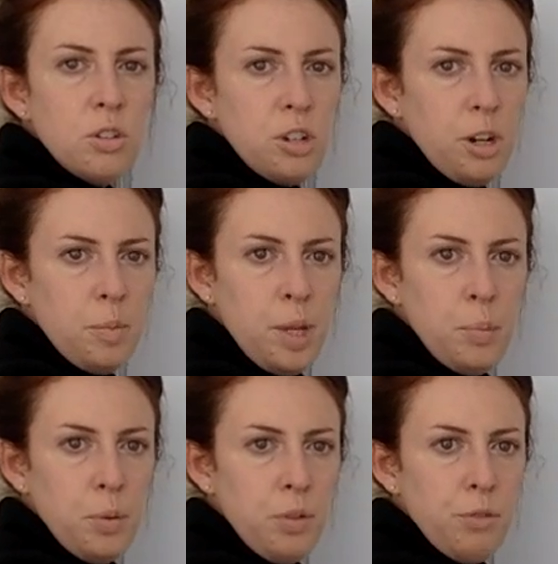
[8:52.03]
certain
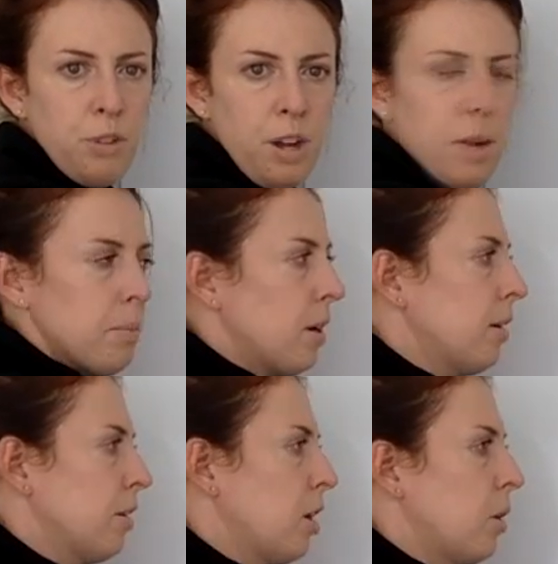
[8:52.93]
people from
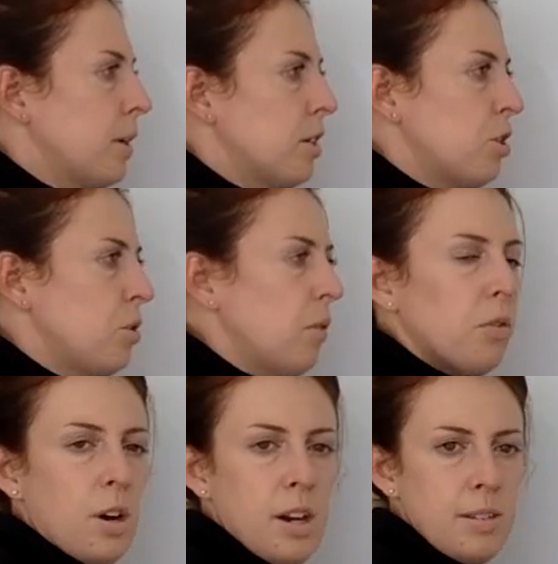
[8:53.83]
going to a
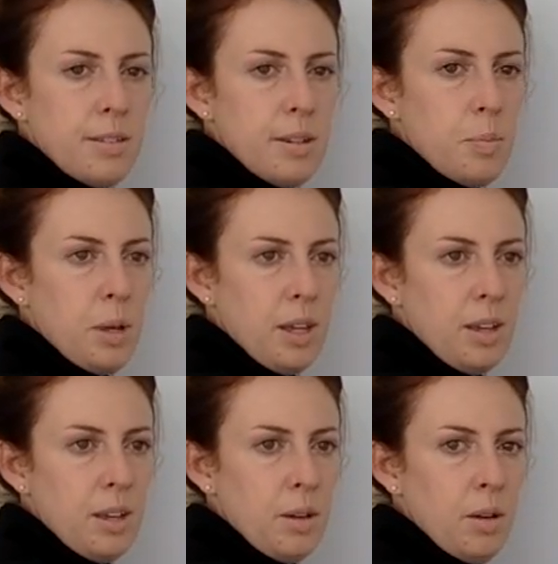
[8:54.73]
forest and
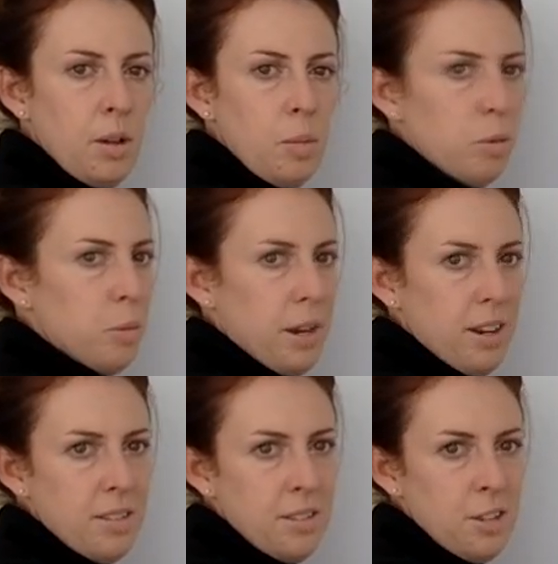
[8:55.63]
picking
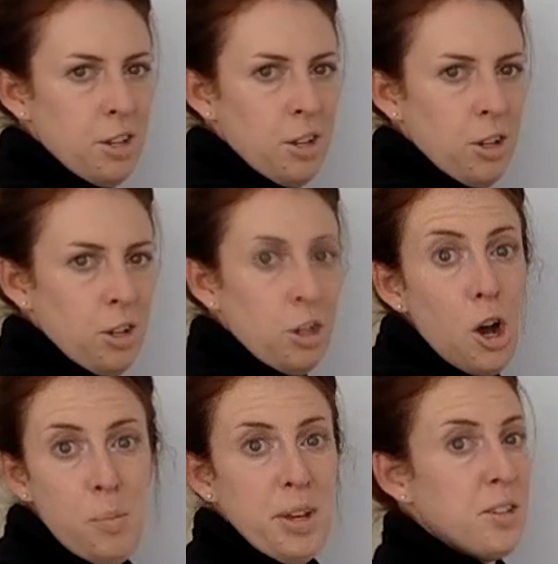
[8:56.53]
blueberries?
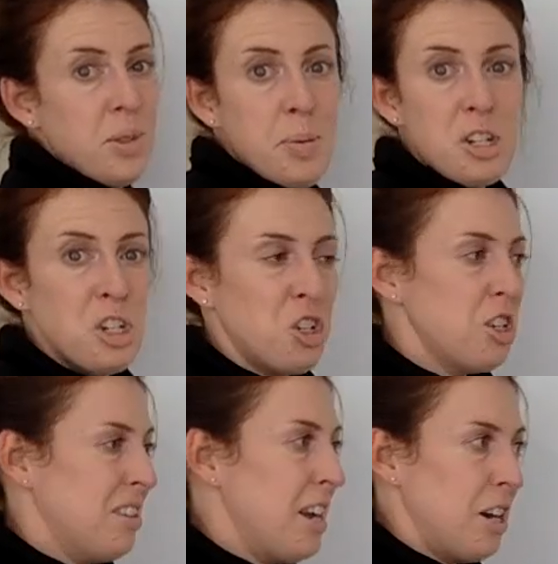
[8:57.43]
No, because the bush is
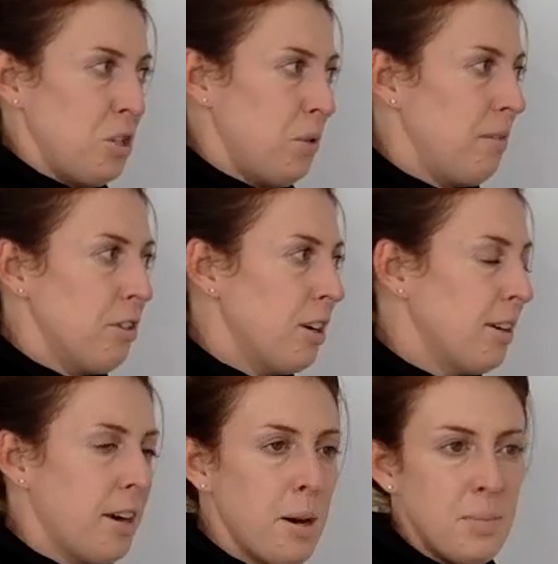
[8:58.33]
just there. So whoever
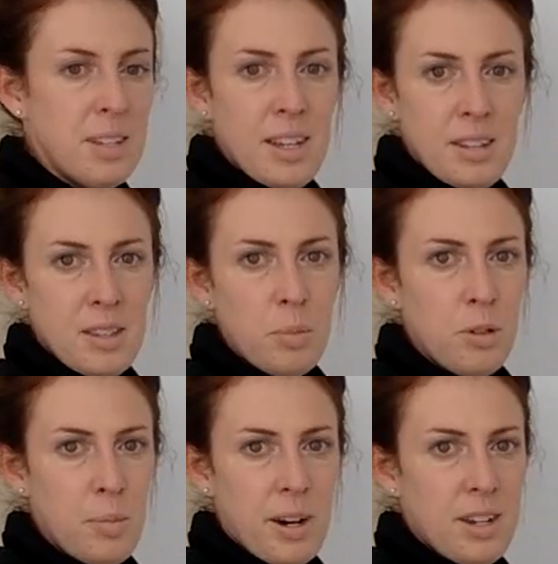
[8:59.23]
comes and gets the
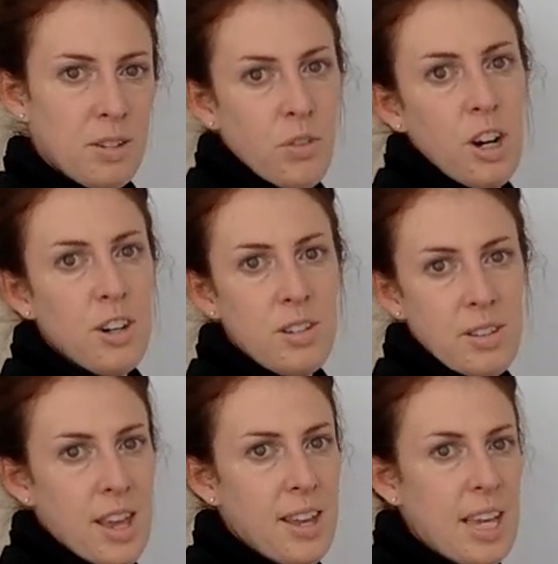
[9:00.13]
blueberries first,
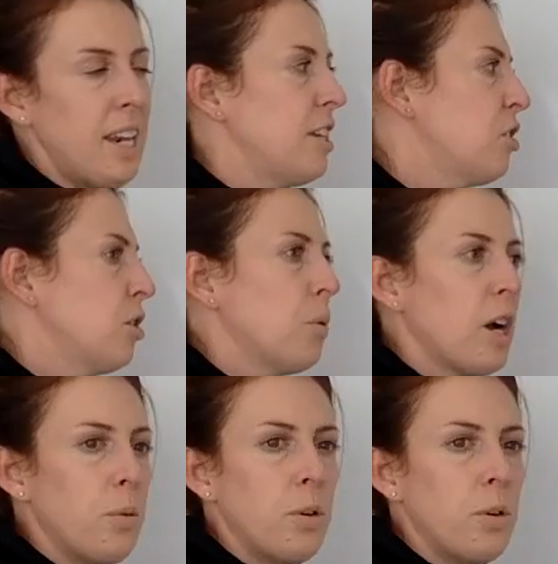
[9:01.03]
they get it. So we're not